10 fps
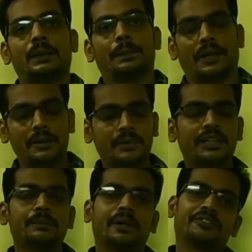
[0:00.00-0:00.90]

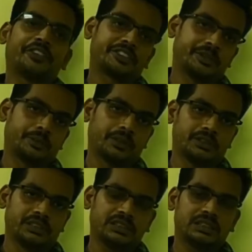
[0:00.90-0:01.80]
primary manufacturing
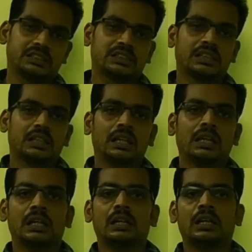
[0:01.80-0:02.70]
process,
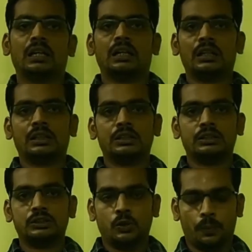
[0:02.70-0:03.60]

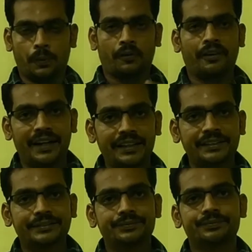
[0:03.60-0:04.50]
to provide
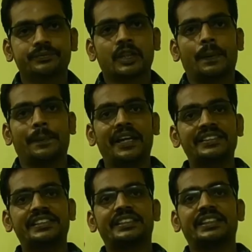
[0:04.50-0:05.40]

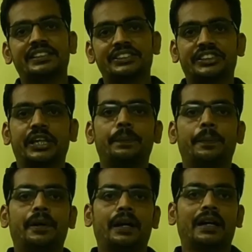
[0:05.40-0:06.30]
basic
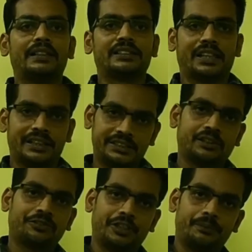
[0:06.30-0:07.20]
shape and size
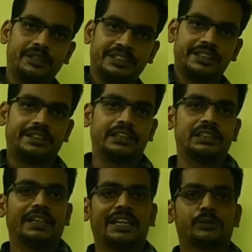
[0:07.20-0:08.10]
of the material
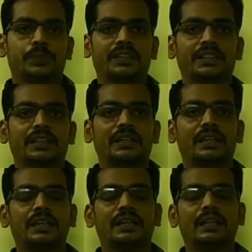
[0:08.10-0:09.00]
as per
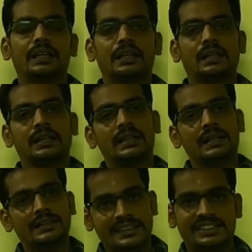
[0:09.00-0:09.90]

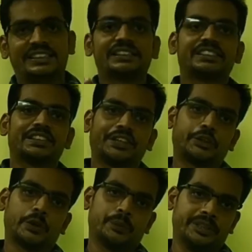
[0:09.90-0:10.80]
designer's
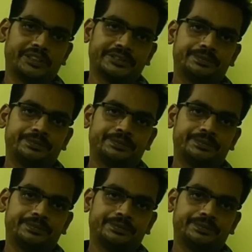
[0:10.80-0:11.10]
requirement.